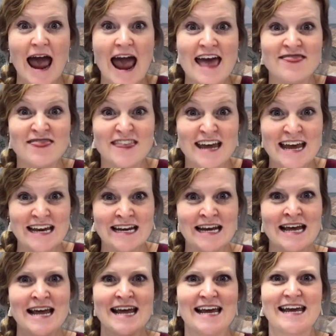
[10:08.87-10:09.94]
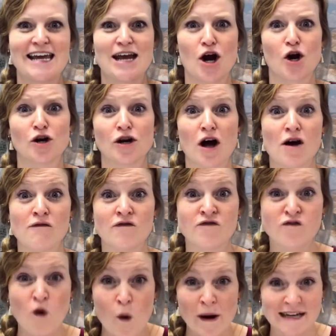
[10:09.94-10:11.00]
And then he heard a
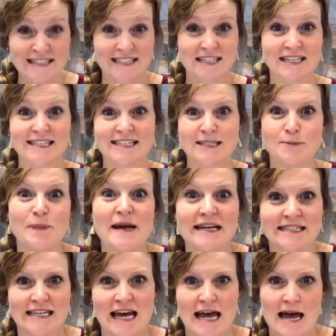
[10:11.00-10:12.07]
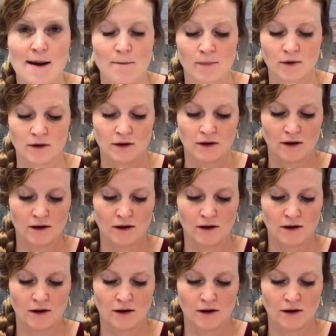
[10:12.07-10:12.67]
voice speak to him.